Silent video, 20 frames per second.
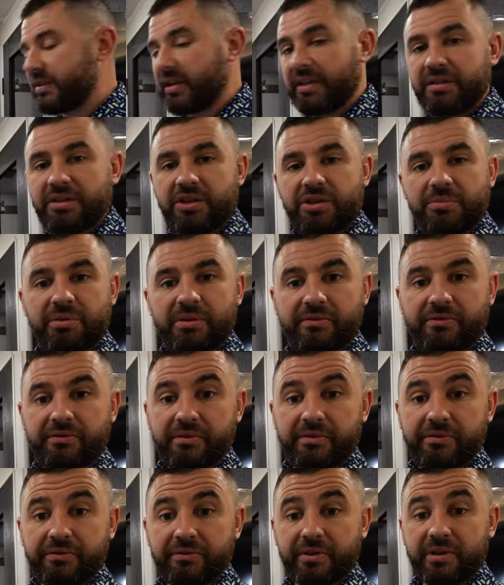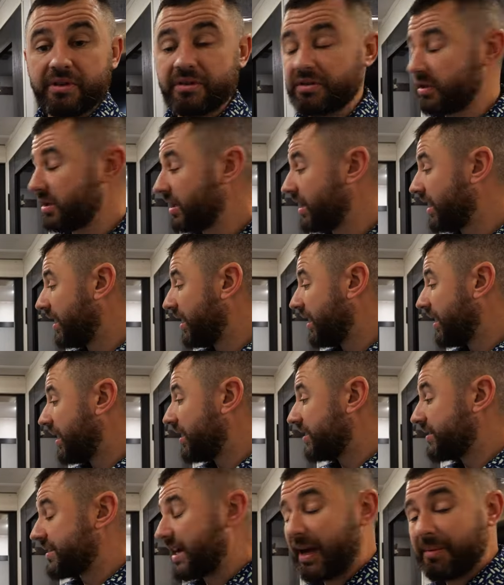10 cubic foot fridge
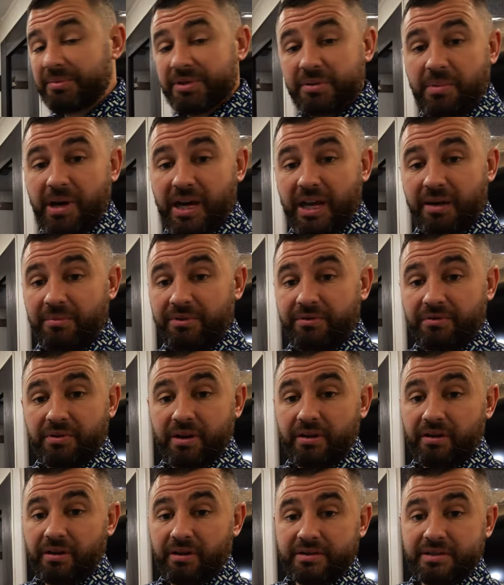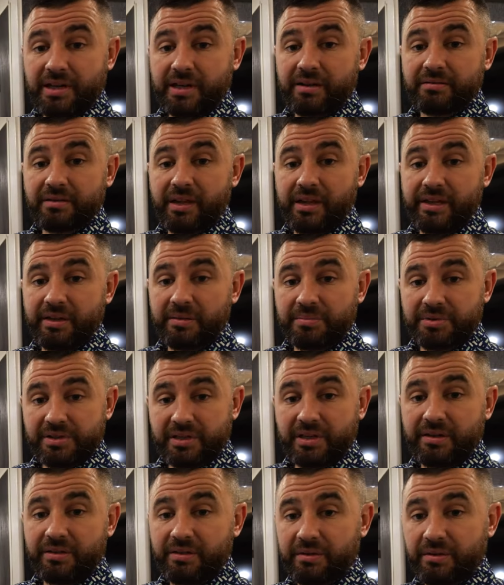top to bottom throughout our entire lineup,
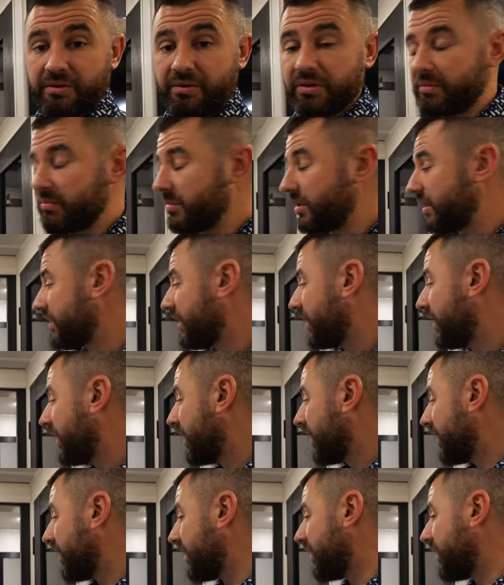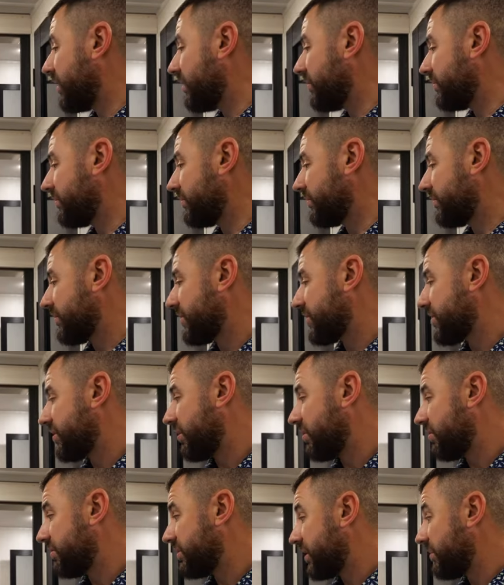standard equipment.
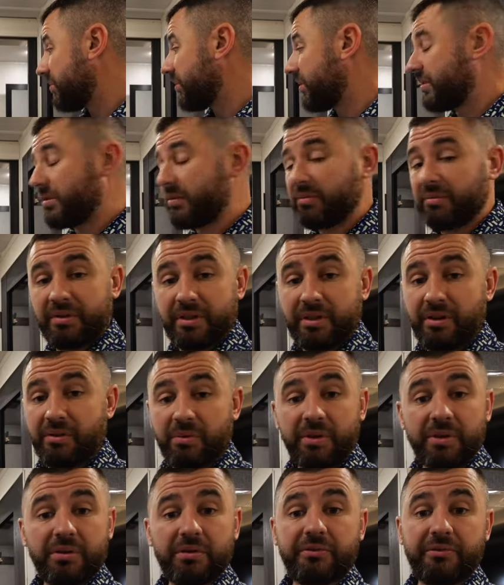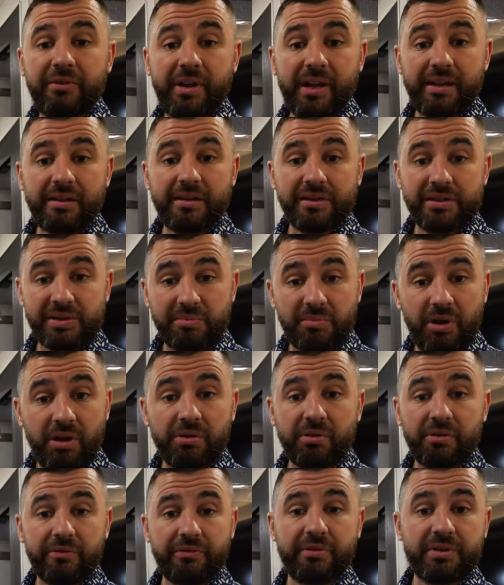So typically, you know, where you'll find a
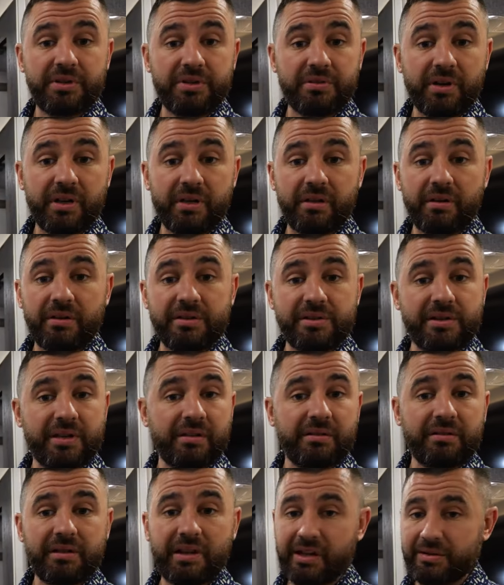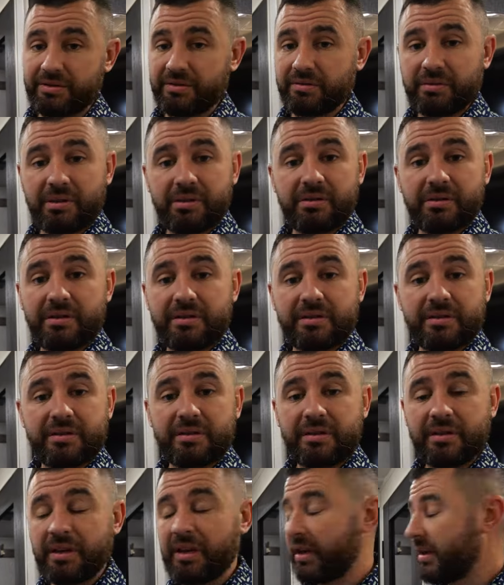smaller refrigerator in single axle
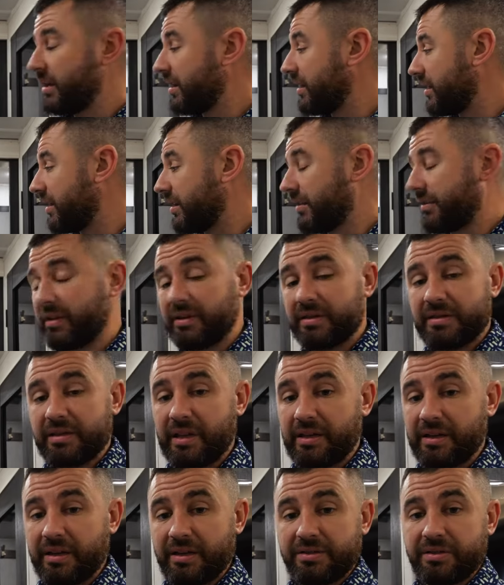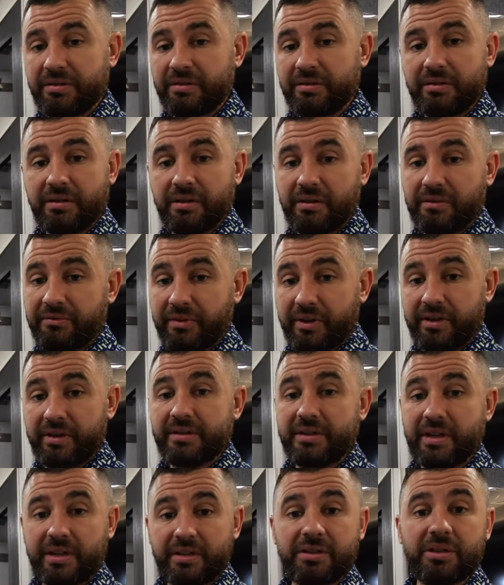units, things of that nature, you're going to find
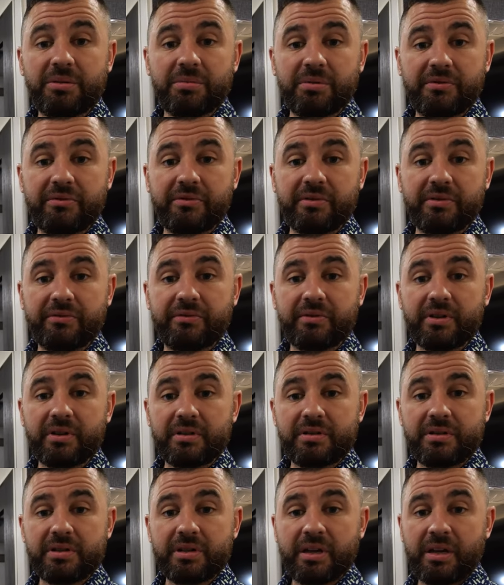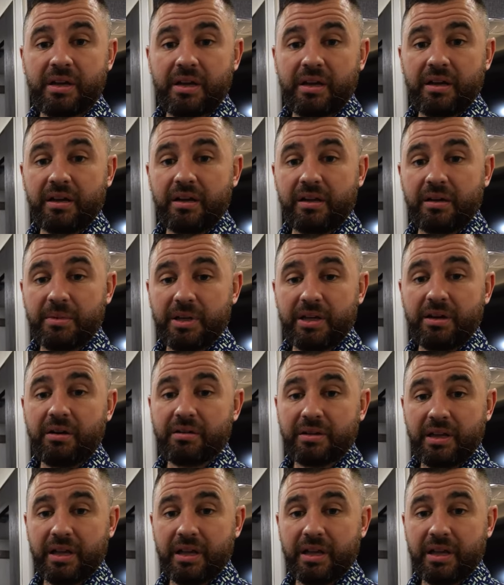a 10 cubic foot fridge in our